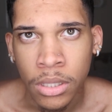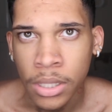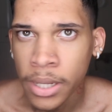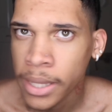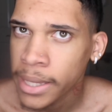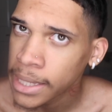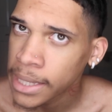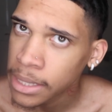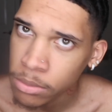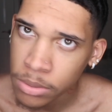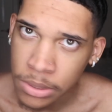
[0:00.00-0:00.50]

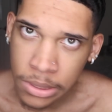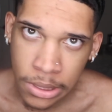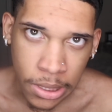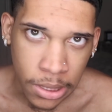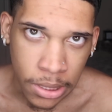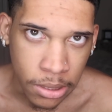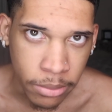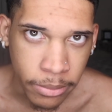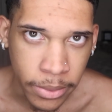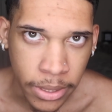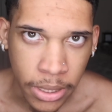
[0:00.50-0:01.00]
Like, he was
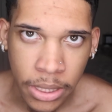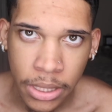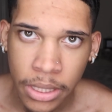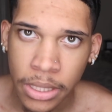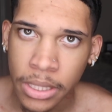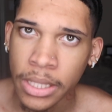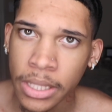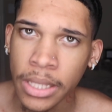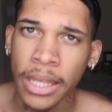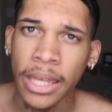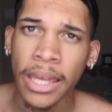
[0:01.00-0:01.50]
killing me.
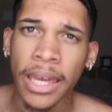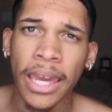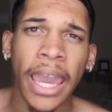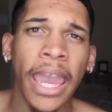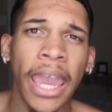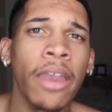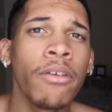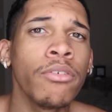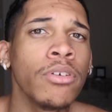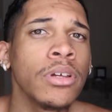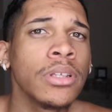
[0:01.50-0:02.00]

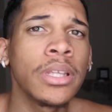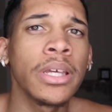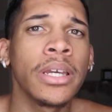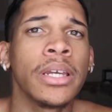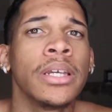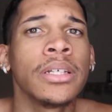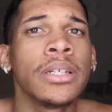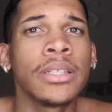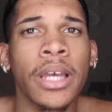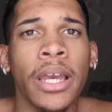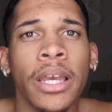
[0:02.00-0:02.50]

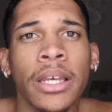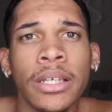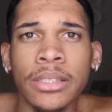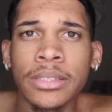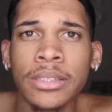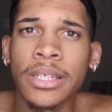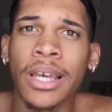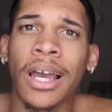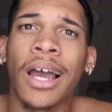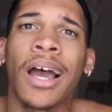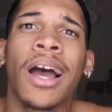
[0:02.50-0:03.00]
Everything takes
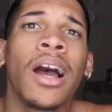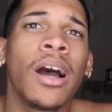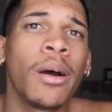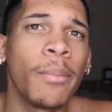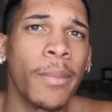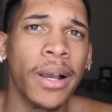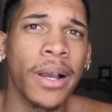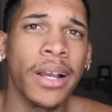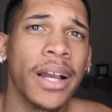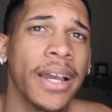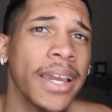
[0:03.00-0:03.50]

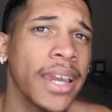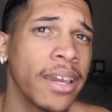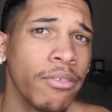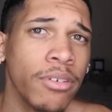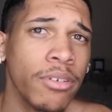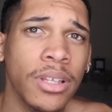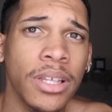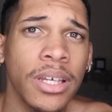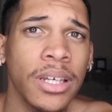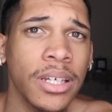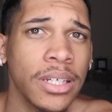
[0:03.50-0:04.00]
time, my guy.
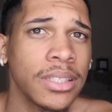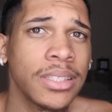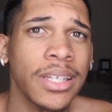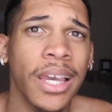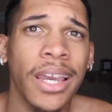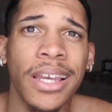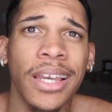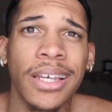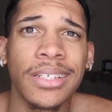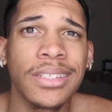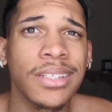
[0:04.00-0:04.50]
Everything
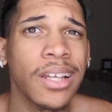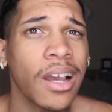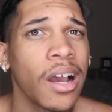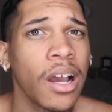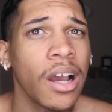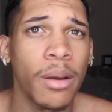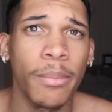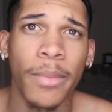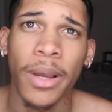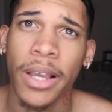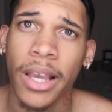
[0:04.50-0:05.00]
takes
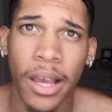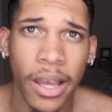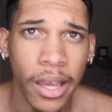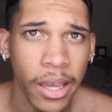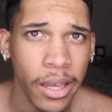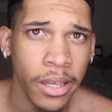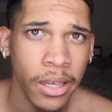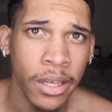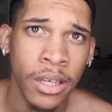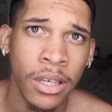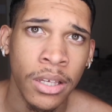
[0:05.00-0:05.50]
time, my guy.
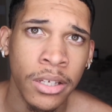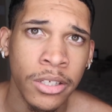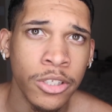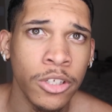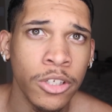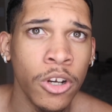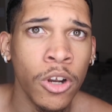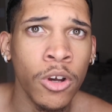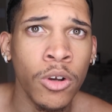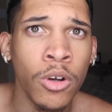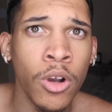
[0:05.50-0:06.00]

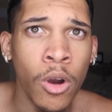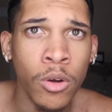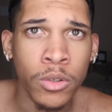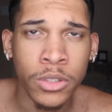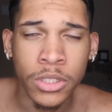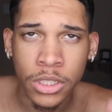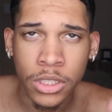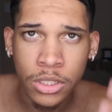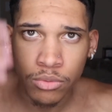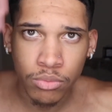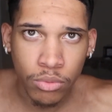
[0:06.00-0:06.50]
So don't go
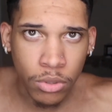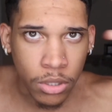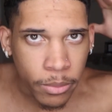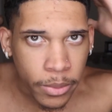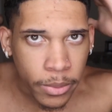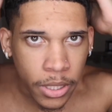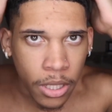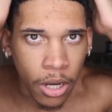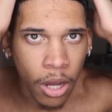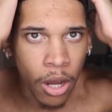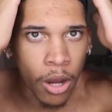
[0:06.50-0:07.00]
just
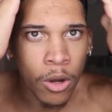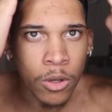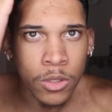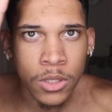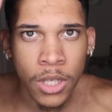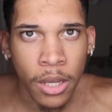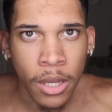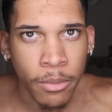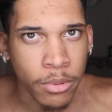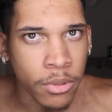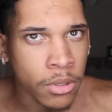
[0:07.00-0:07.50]
rubbing in all
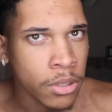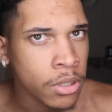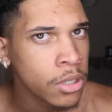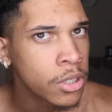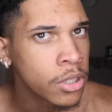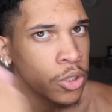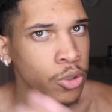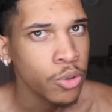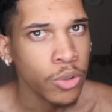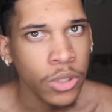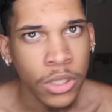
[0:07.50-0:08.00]
type of
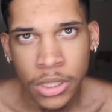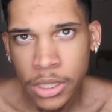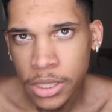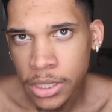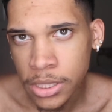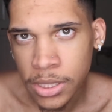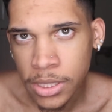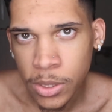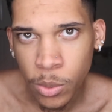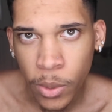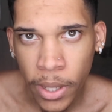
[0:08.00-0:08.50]

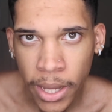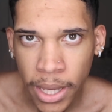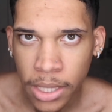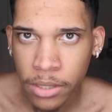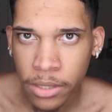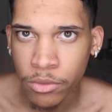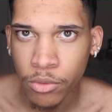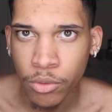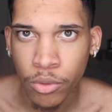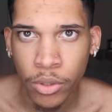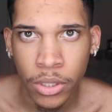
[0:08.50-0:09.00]
360
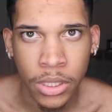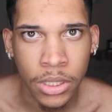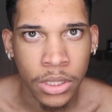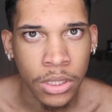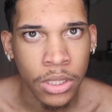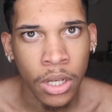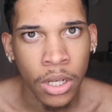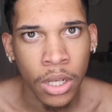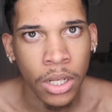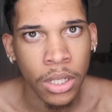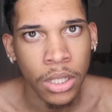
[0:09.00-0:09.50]
wave grease
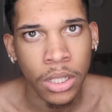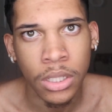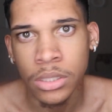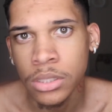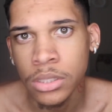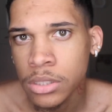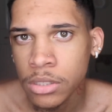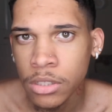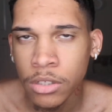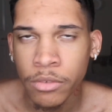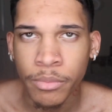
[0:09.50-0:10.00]
and all that
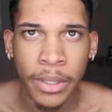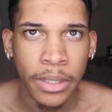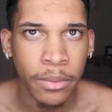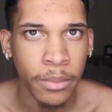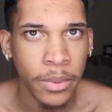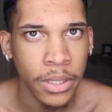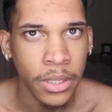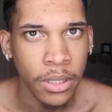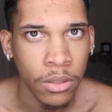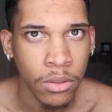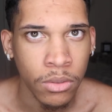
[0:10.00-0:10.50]
other stuff he
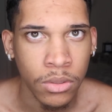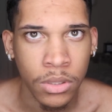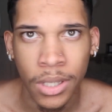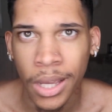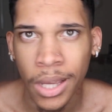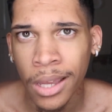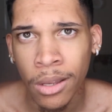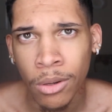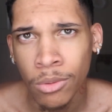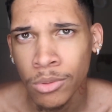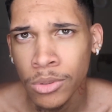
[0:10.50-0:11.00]
be using.
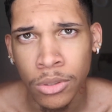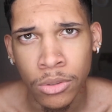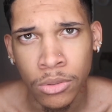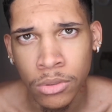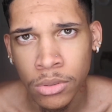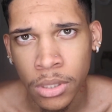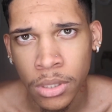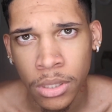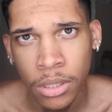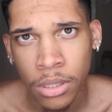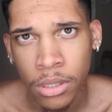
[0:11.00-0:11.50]
I don't
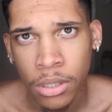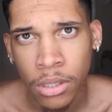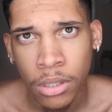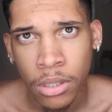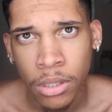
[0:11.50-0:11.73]
use that.